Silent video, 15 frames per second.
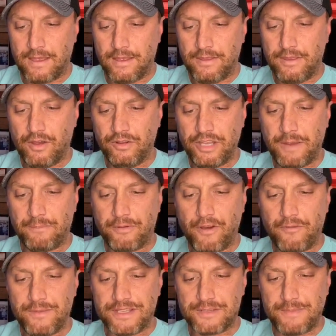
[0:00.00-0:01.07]
The only
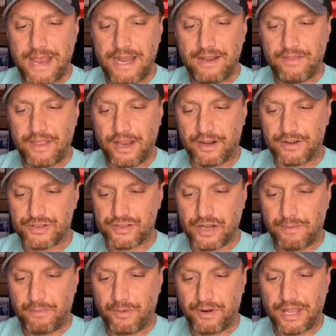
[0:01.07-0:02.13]
improvements made to the
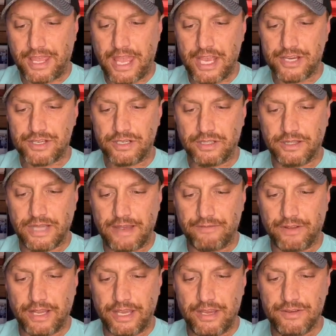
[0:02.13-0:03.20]
airstrip were an occasional
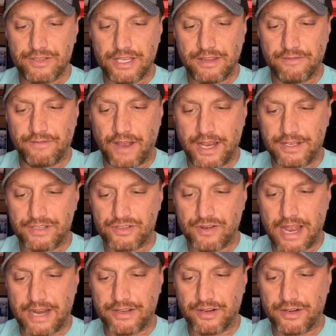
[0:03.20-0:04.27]
leveling using the Vines
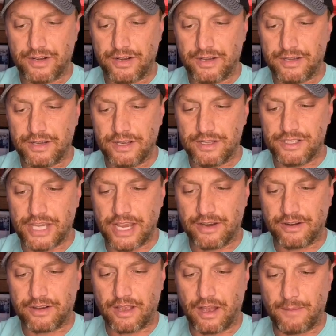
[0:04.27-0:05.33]
tractor.
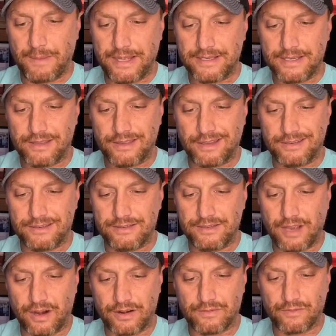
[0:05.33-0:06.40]
Jaeger commented, "The
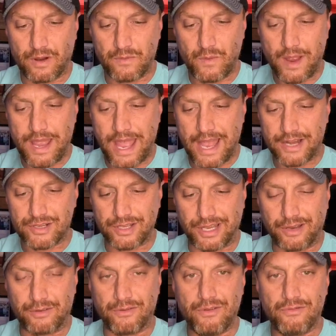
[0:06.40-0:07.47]
darn runway actually
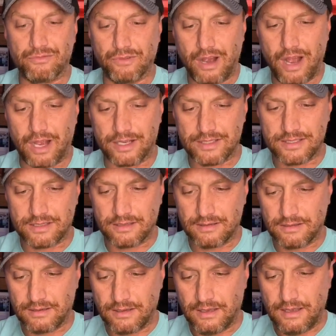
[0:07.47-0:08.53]
grew rocks.
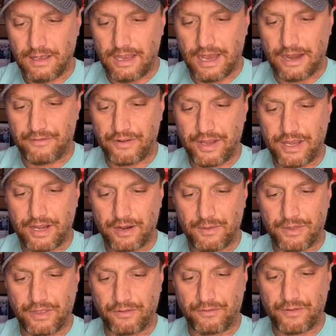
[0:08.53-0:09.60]
Every year
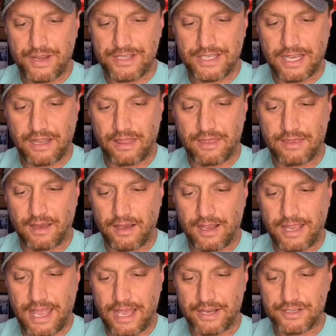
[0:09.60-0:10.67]
with the freezing and
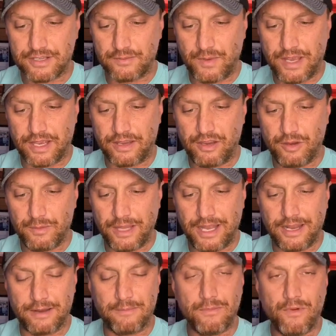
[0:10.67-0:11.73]
thawing action, we
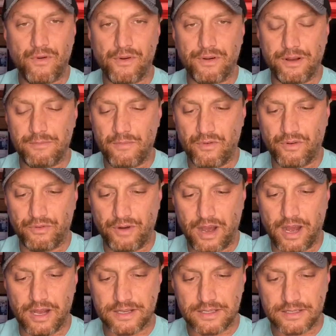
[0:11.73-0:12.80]
accumulated more and more
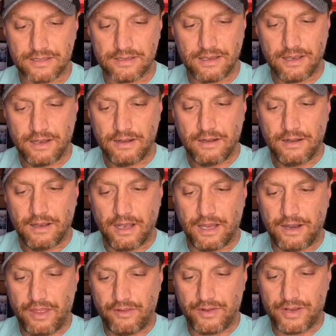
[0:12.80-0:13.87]
rocks." Another